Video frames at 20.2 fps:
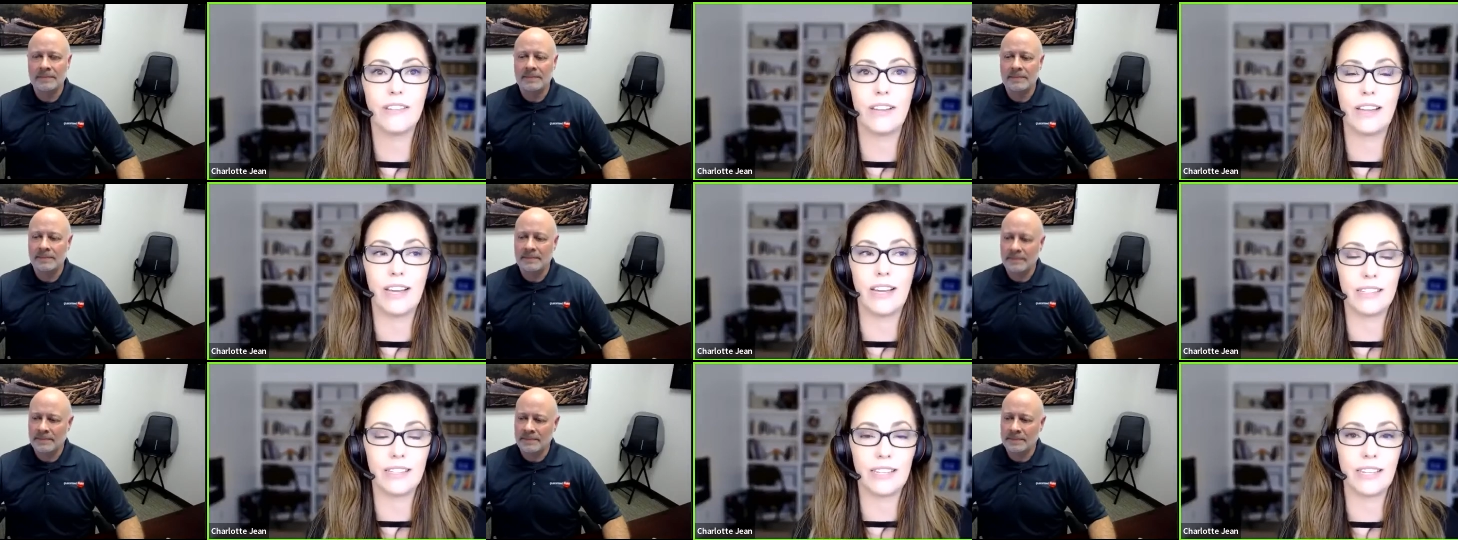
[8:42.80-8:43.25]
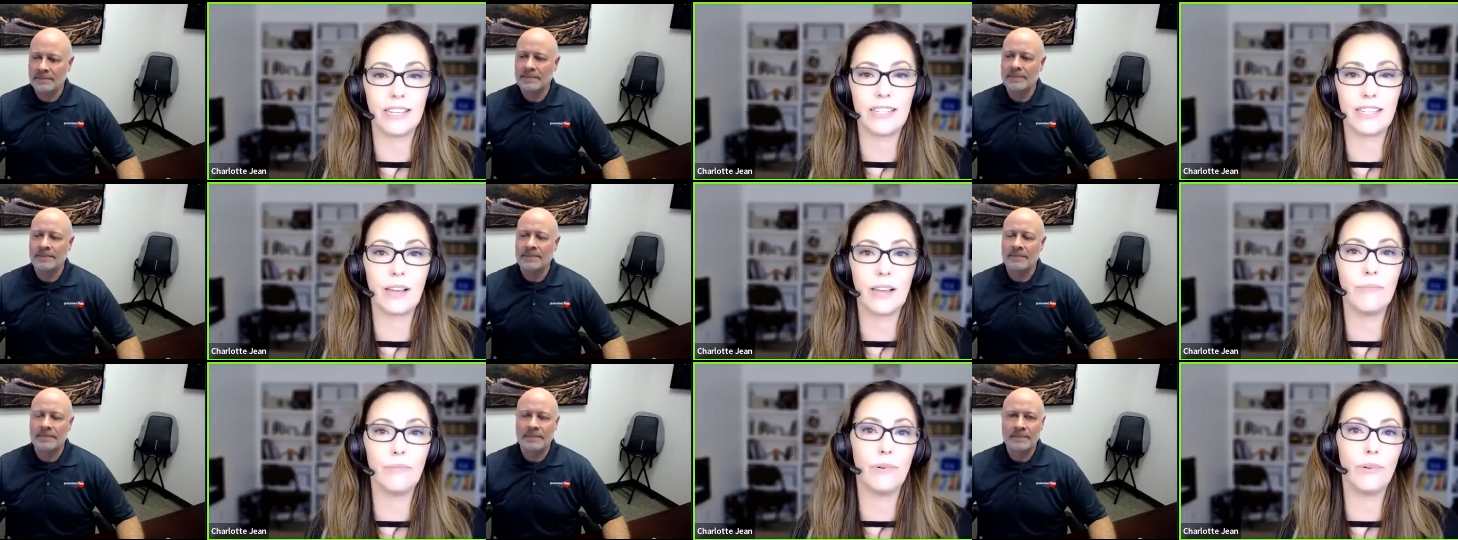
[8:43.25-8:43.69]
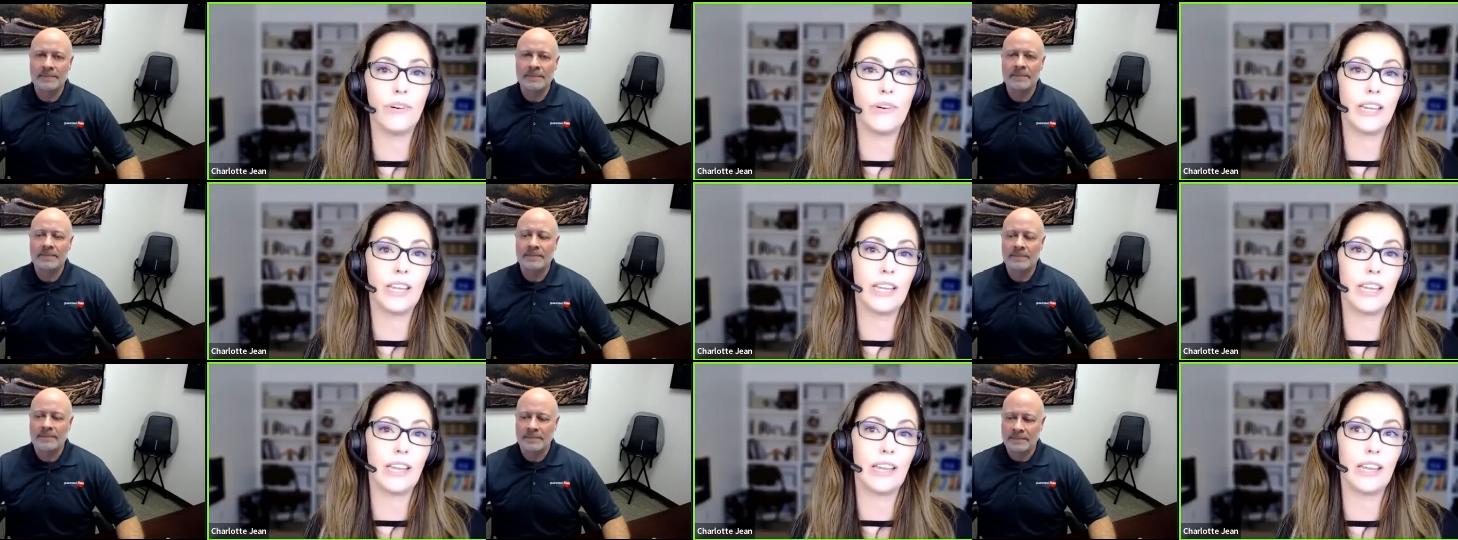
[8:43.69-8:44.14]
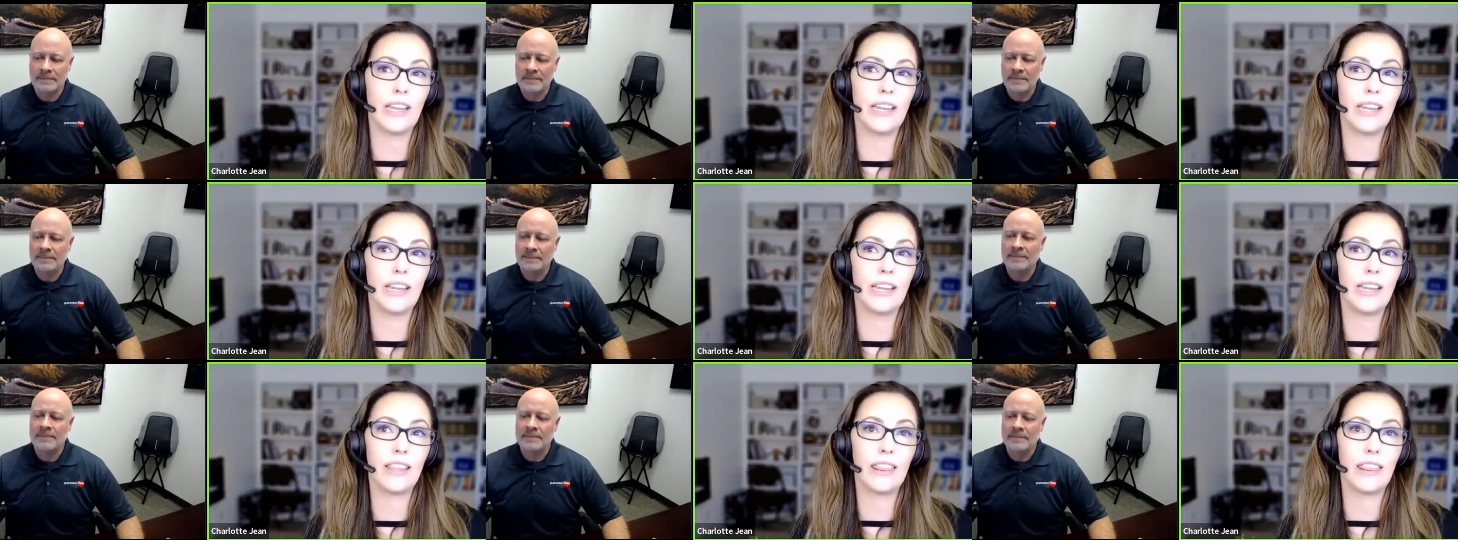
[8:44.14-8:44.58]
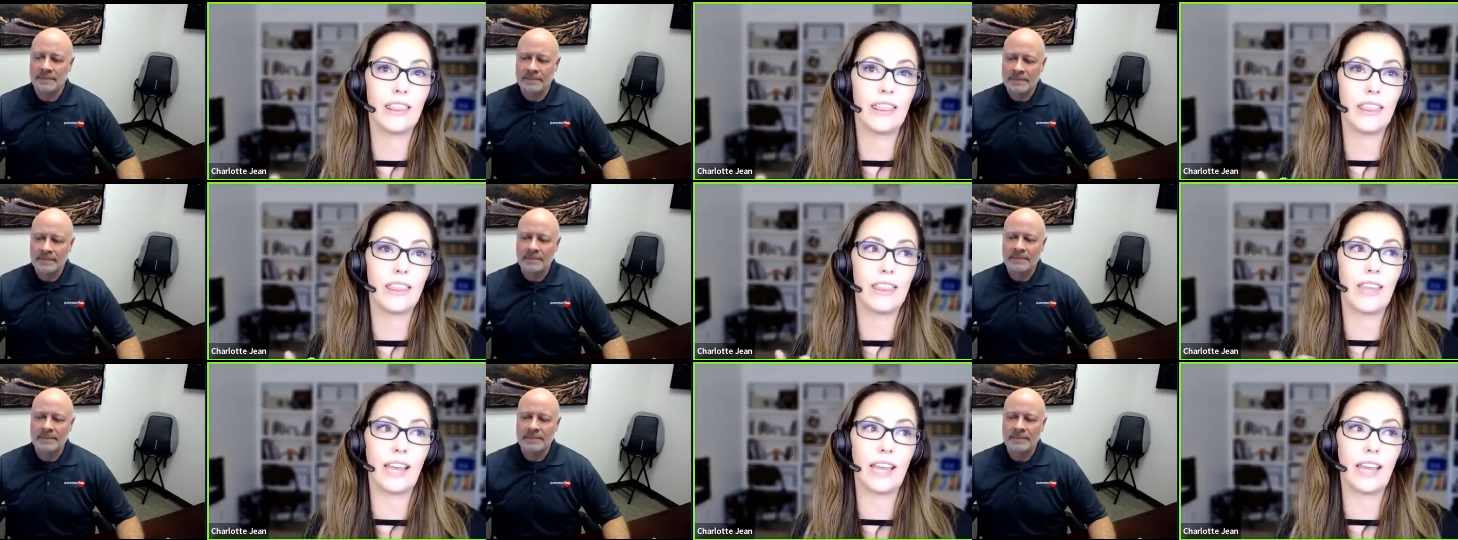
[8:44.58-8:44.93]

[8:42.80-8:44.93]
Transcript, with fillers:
Speaker 1: as an example it, that